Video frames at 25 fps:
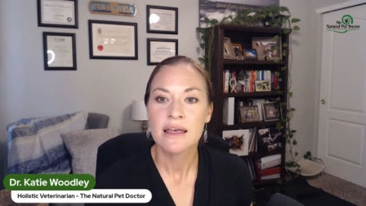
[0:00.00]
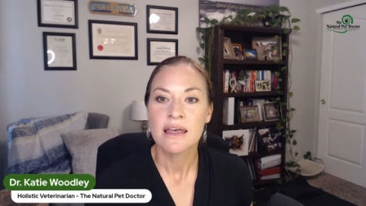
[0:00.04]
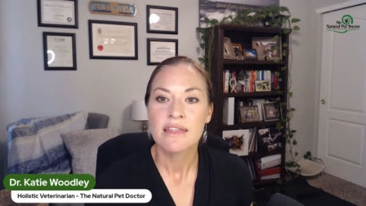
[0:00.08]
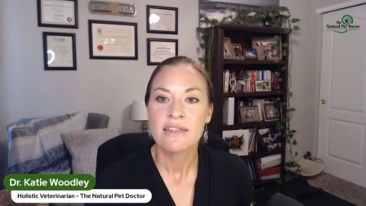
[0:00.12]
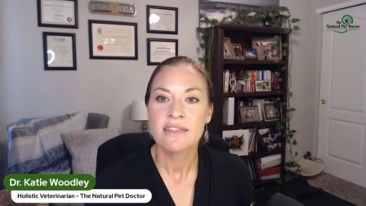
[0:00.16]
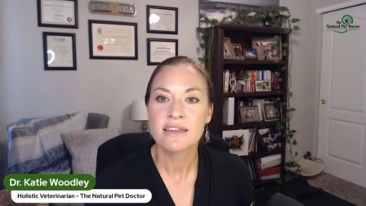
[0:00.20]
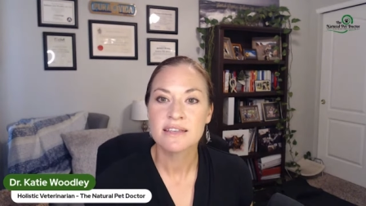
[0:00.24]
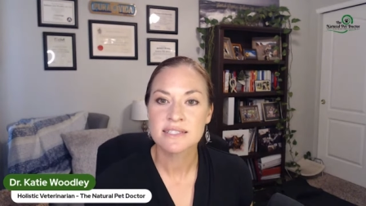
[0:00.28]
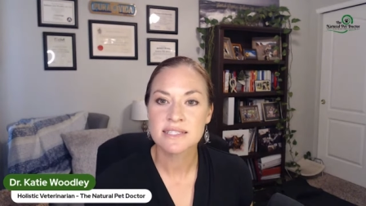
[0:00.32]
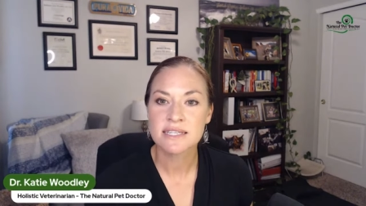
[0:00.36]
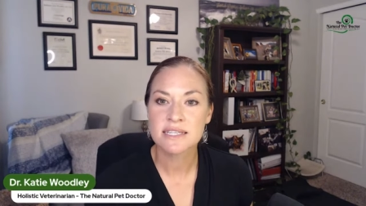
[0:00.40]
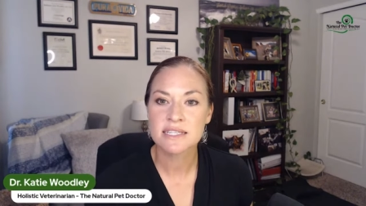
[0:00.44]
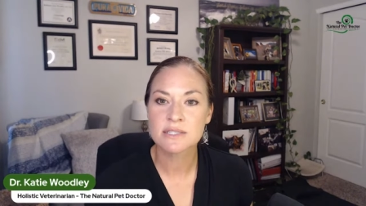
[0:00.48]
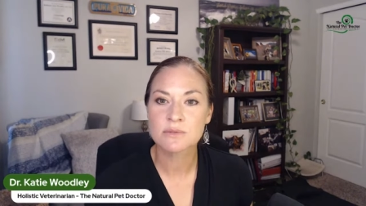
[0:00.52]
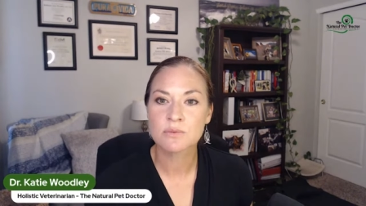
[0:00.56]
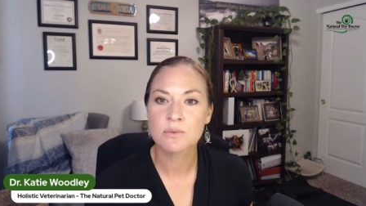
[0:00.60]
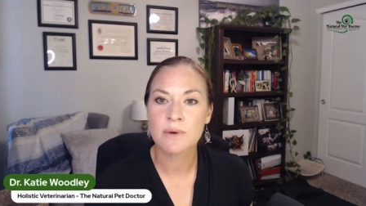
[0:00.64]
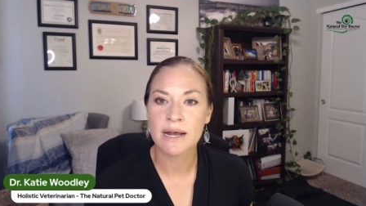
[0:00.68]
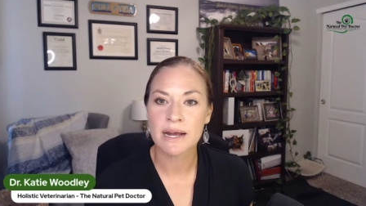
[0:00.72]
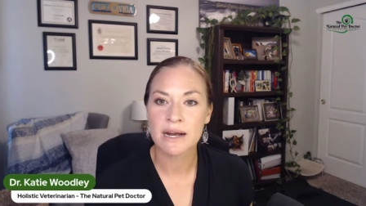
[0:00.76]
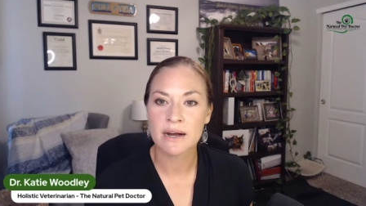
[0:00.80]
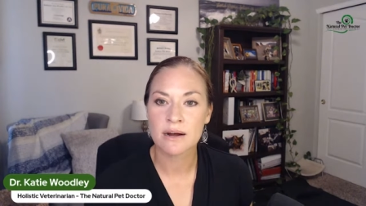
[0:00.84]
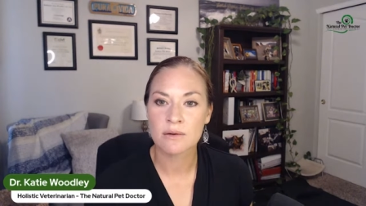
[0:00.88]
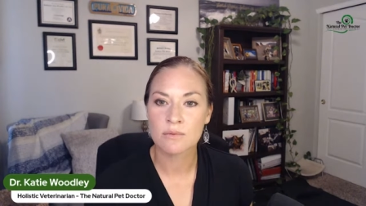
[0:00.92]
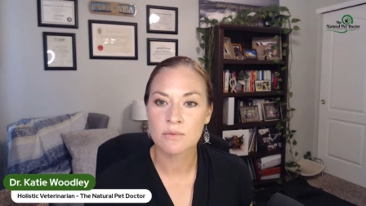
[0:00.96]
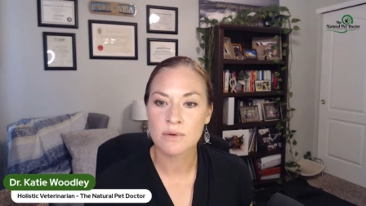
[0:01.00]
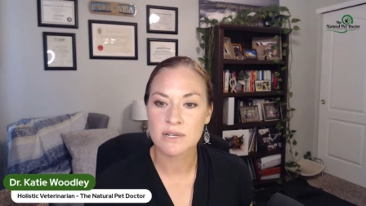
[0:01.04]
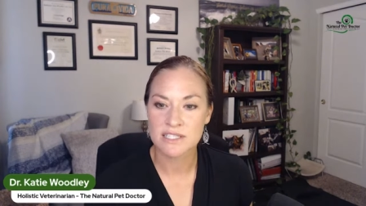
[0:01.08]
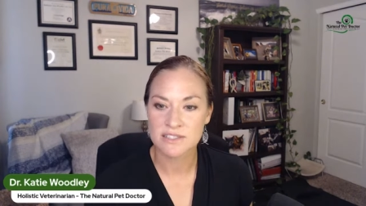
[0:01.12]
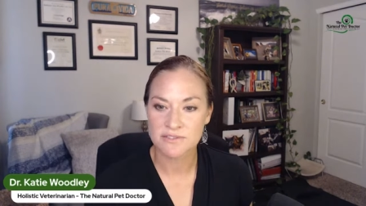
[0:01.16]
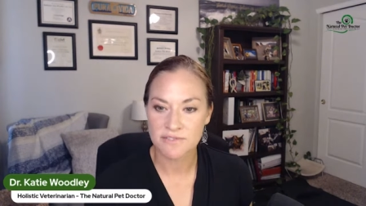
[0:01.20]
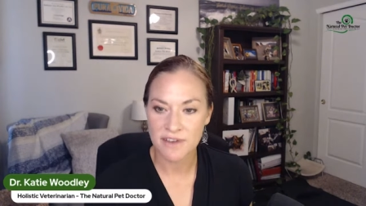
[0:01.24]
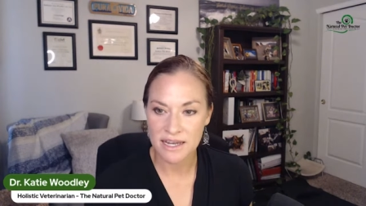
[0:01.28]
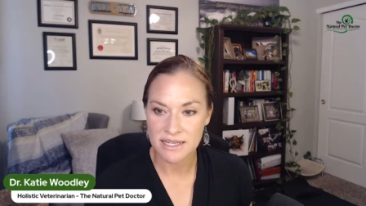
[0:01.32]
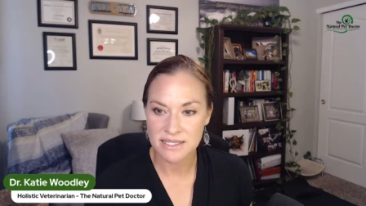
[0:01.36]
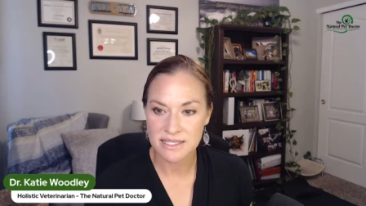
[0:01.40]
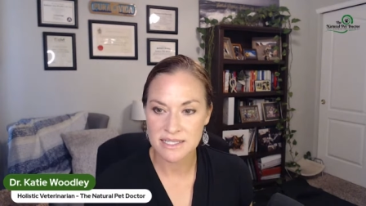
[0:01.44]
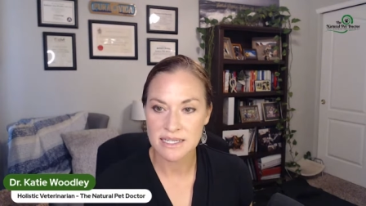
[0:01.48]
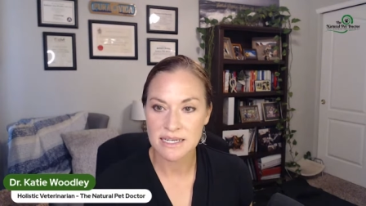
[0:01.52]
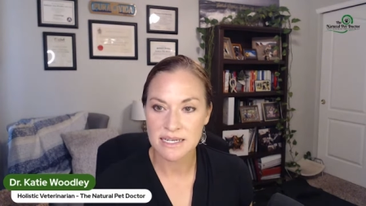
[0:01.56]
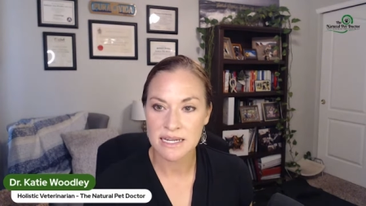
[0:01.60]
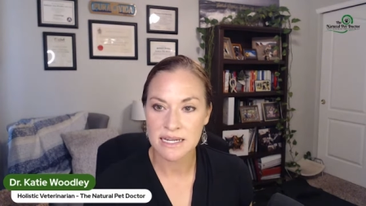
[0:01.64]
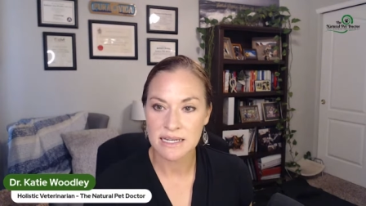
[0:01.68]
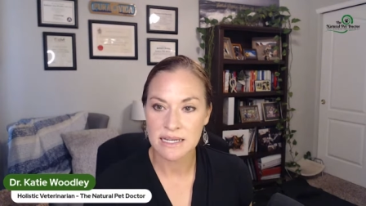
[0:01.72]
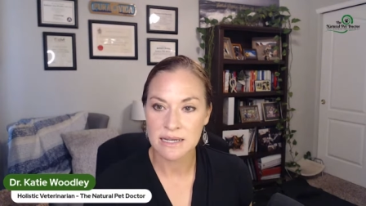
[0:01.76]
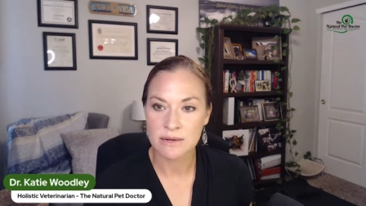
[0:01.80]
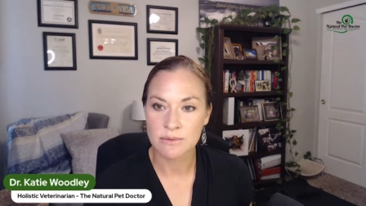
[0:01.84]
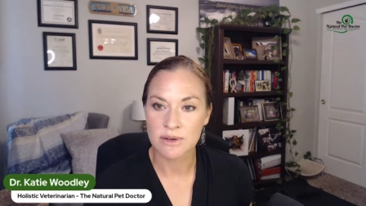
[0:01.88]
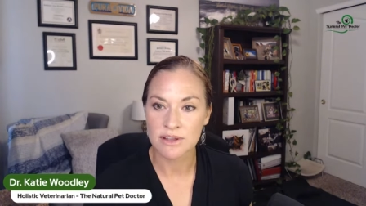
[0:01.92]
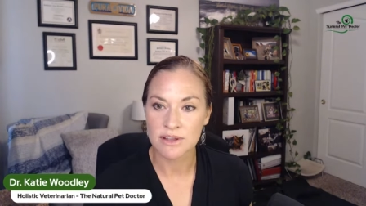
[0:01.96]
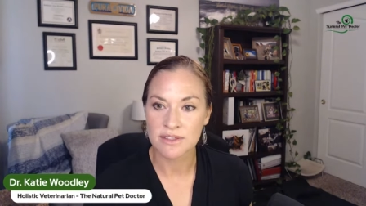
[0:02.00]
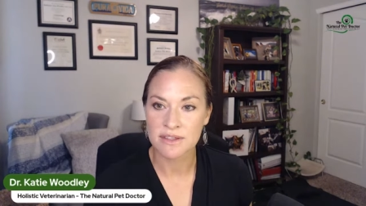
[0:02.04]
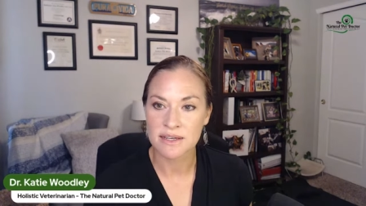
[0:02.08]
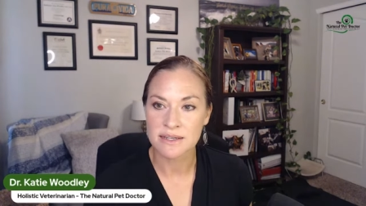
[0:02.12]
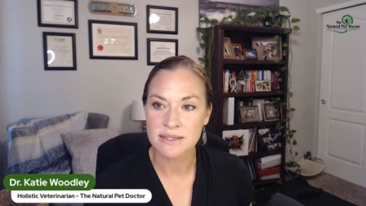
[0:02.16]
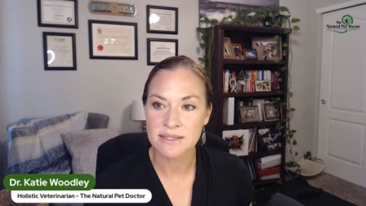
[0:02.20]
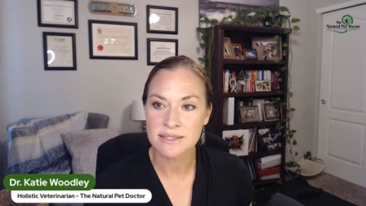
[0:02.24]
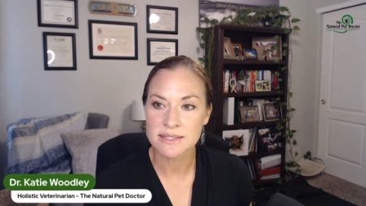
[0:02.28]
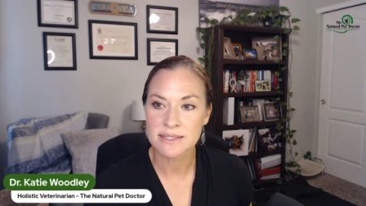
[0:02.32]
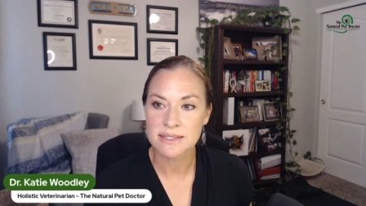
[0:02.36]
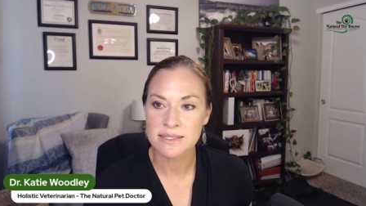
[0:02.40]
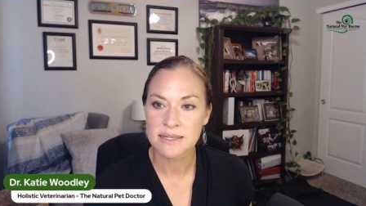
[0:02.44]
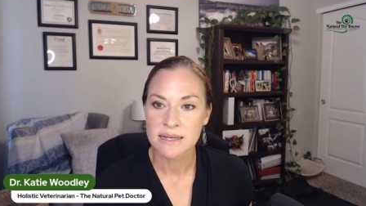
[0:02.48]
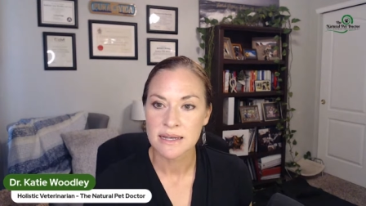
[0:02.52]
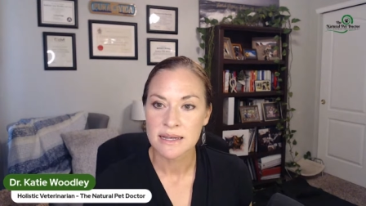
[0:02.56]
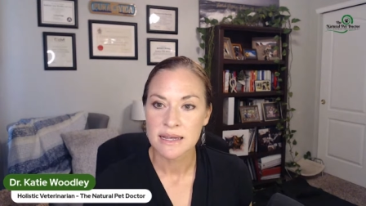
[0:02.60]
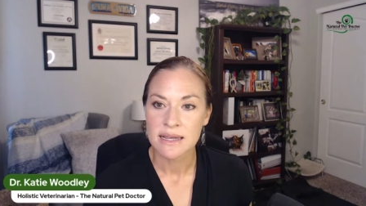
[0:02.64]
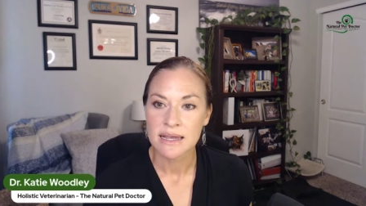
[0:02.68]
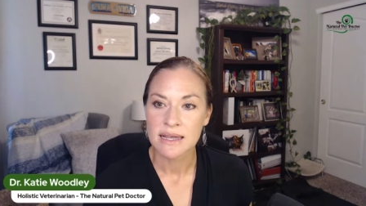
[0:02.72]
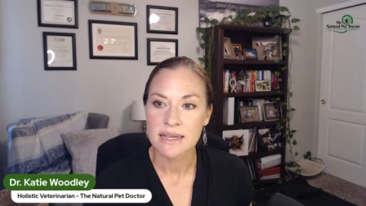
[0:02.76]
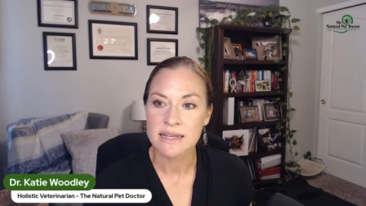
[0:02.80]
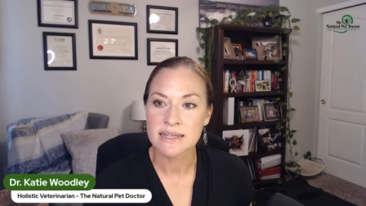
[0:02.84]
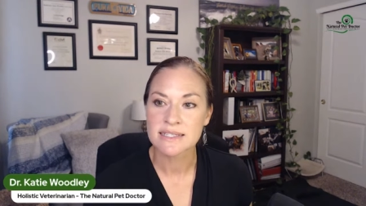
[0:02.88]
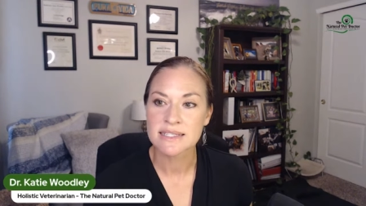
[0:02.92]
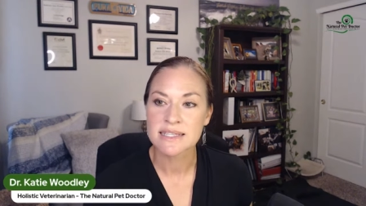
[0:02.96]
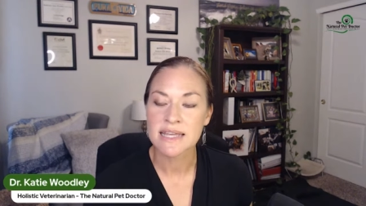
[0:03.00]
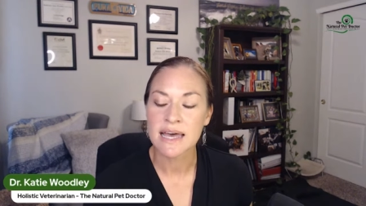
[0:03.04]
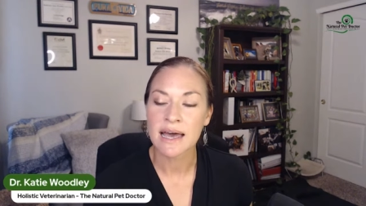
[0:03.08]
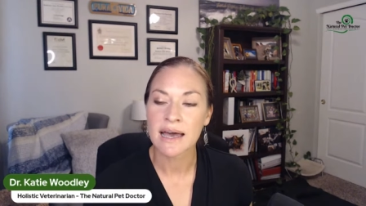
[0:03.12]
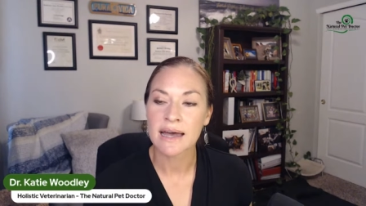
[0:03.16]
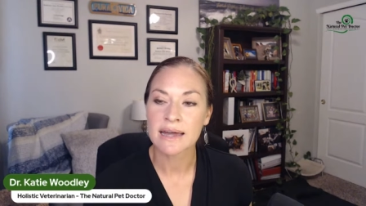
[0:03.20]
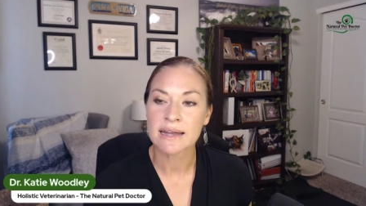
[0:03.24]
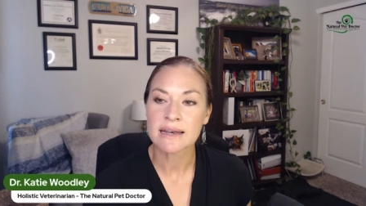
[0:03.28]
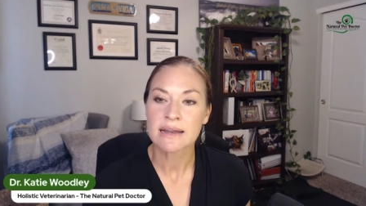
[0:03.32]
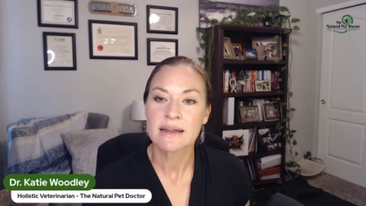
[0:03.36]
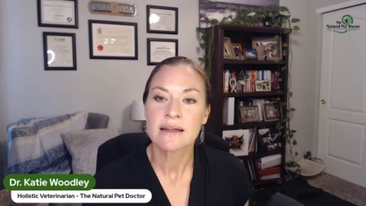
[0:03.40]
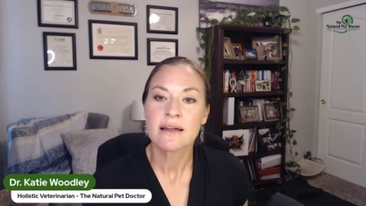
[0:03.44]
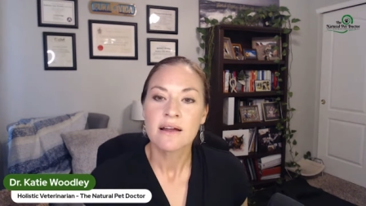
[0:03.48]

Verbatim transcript: This is where what's fascinating with this is that